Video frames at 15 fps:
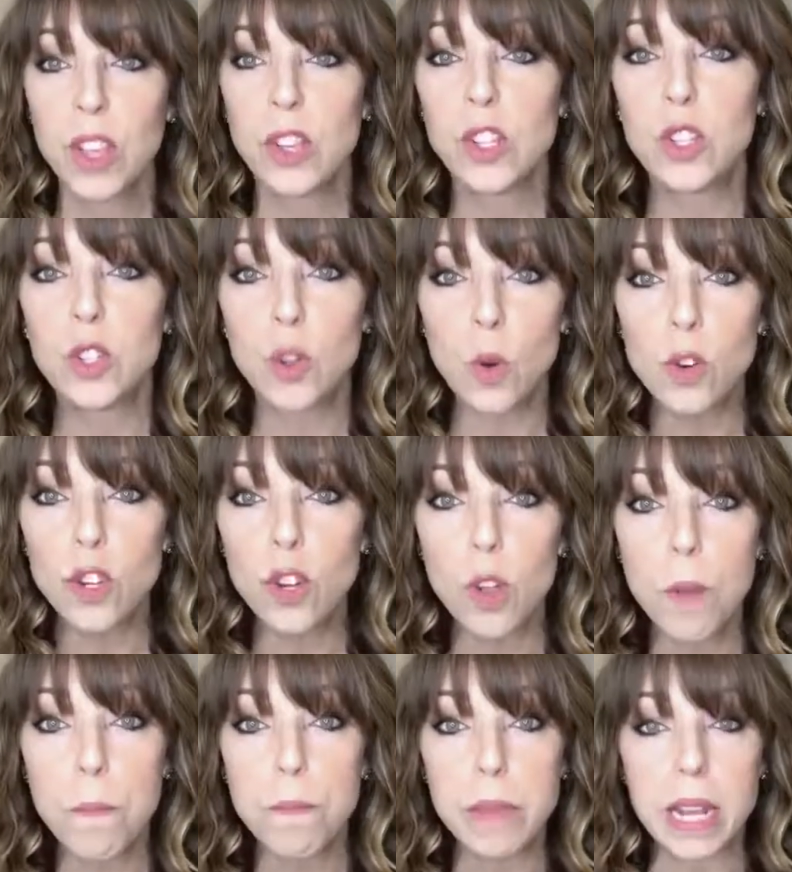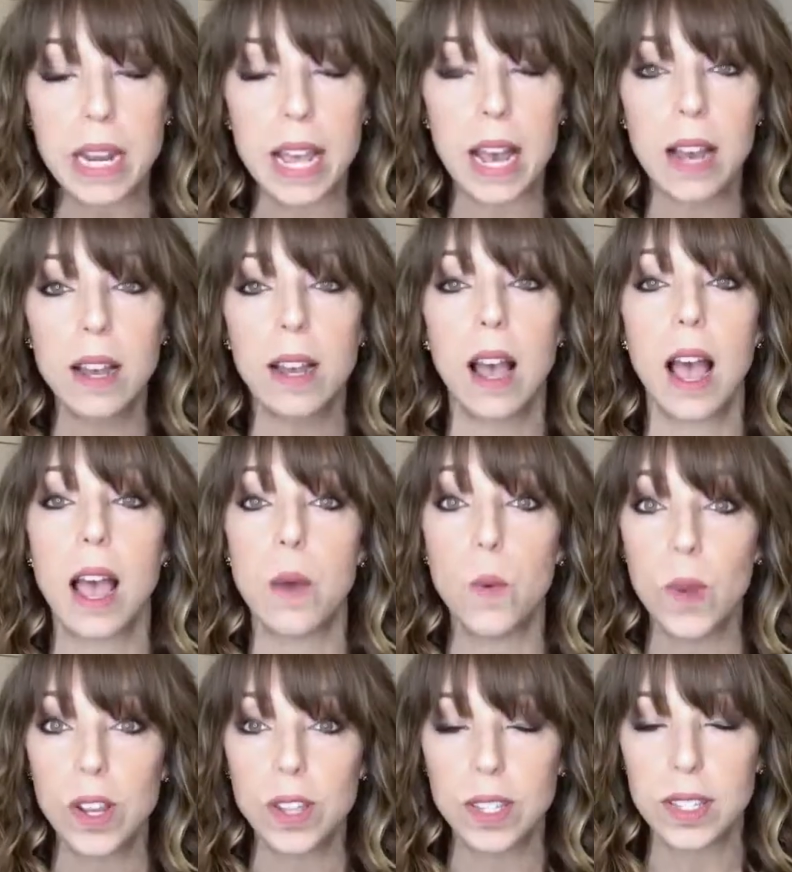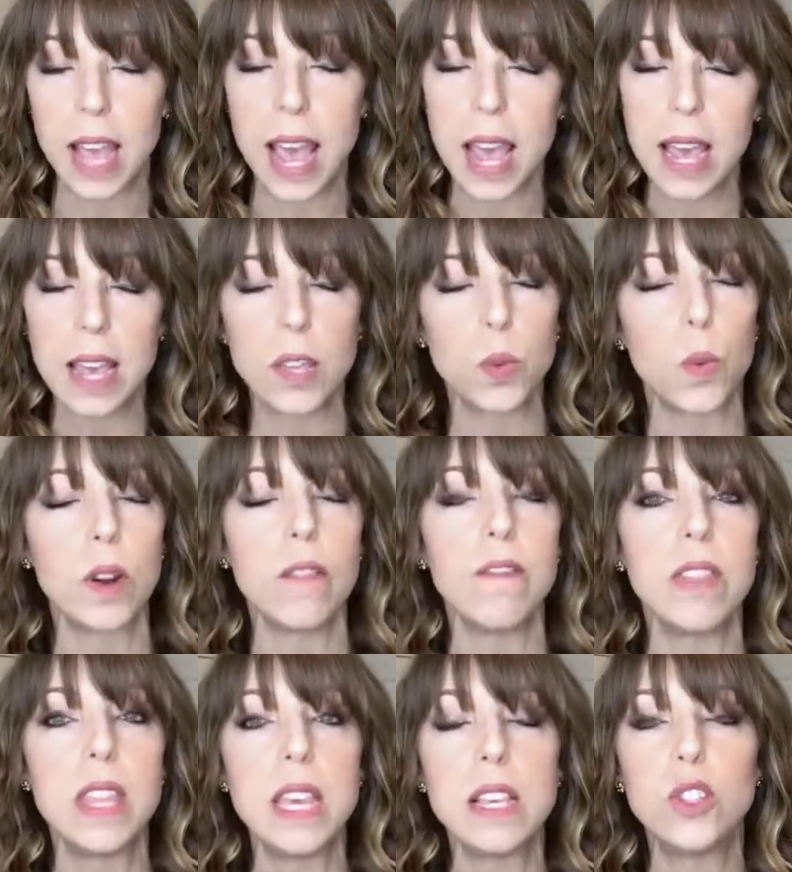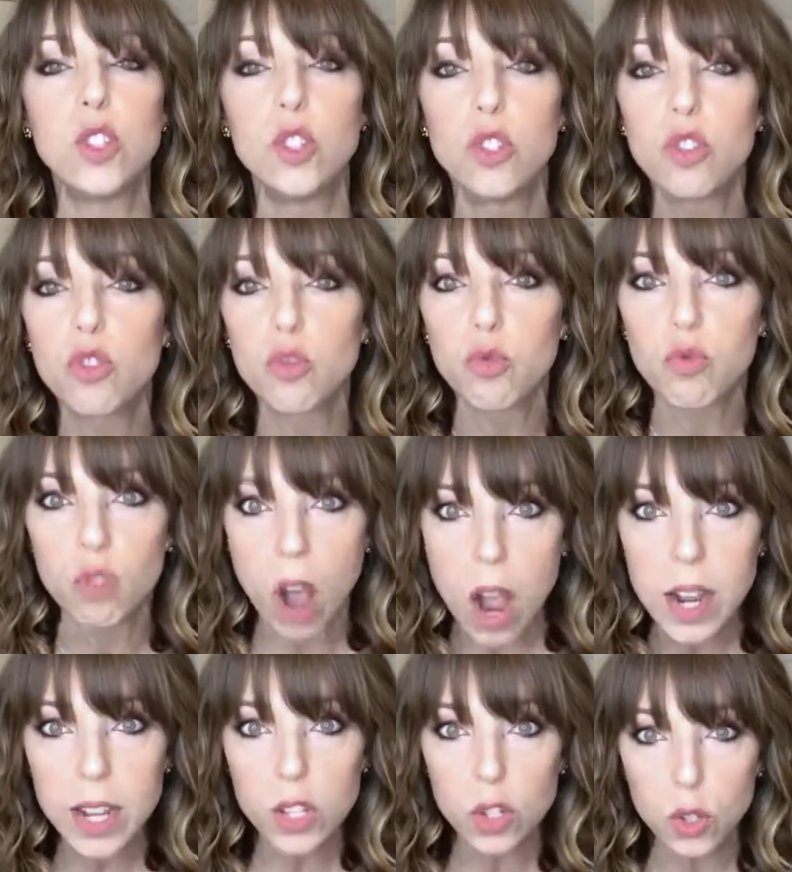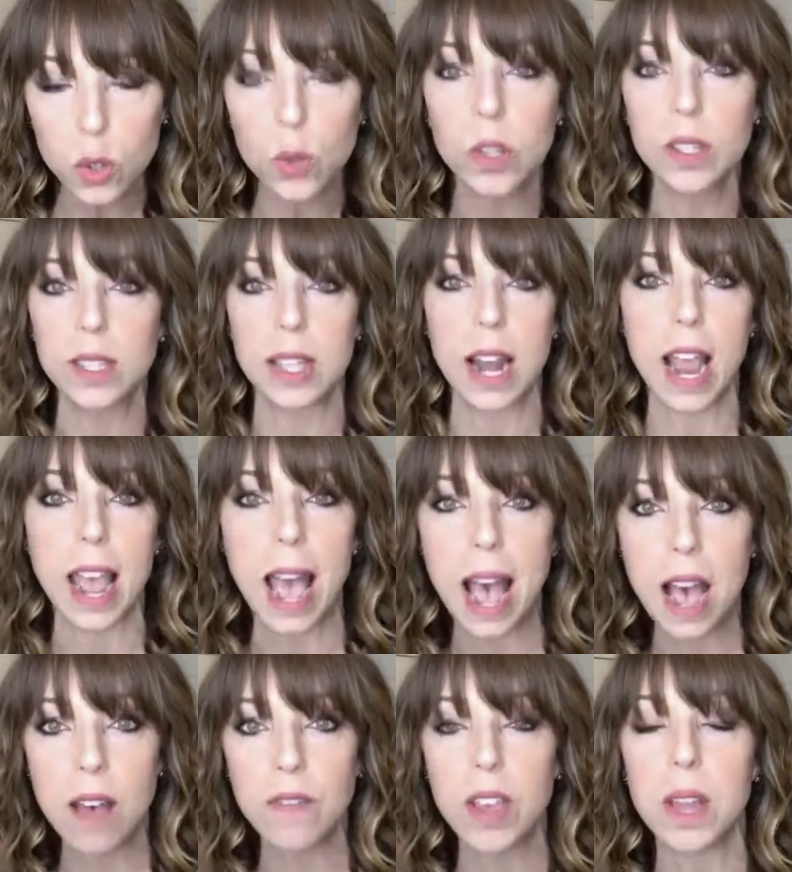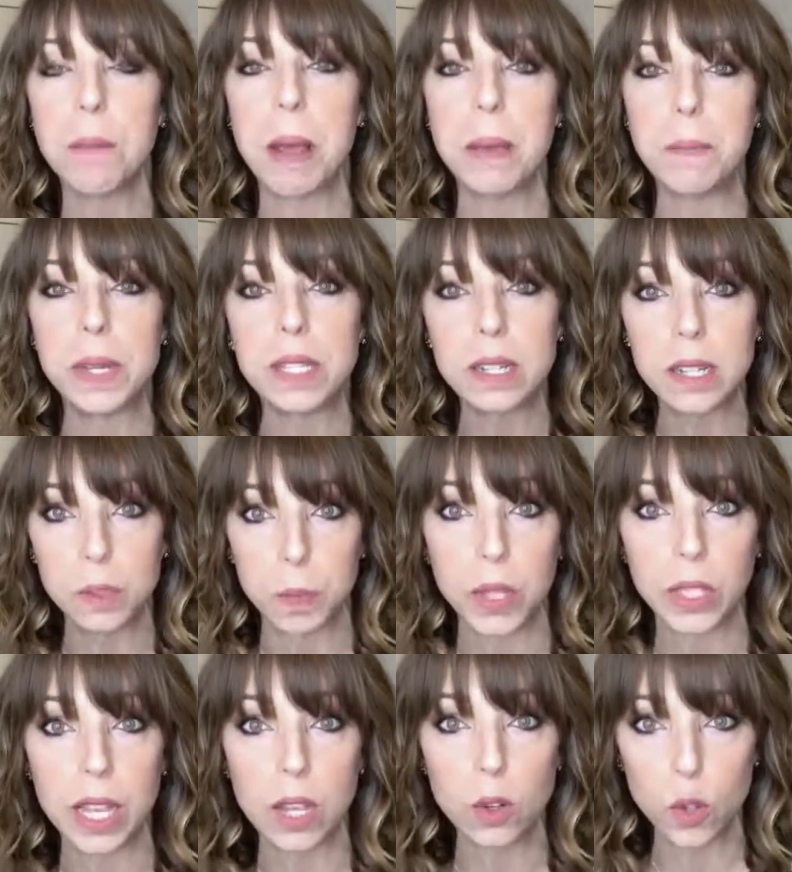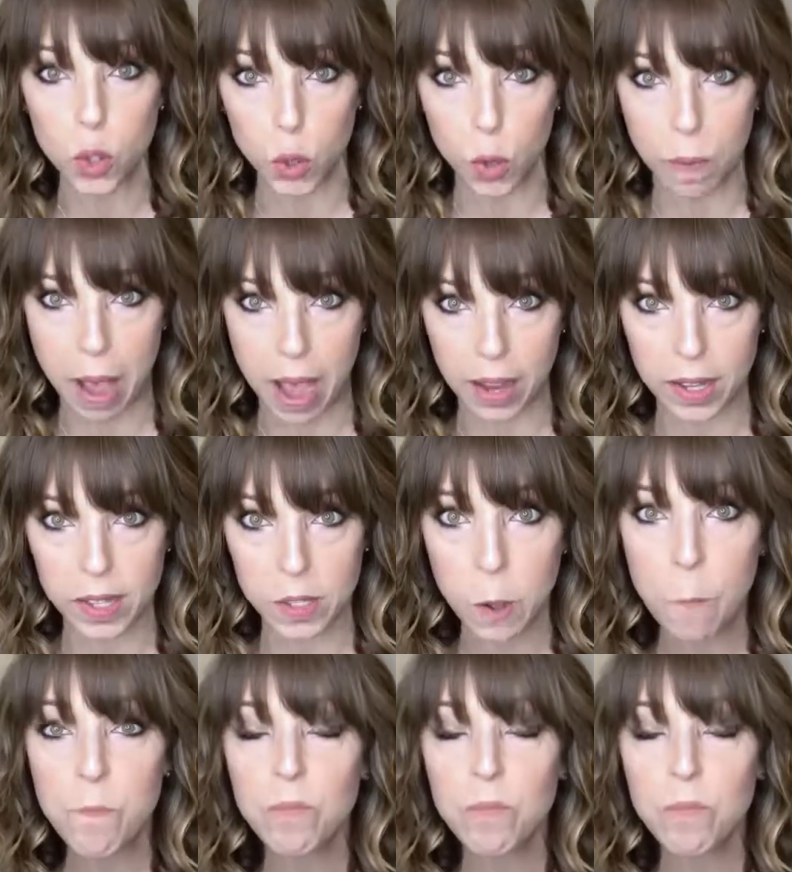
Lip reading: Social media, I will say, is one of the strongest tools that I have in my business building toolbox.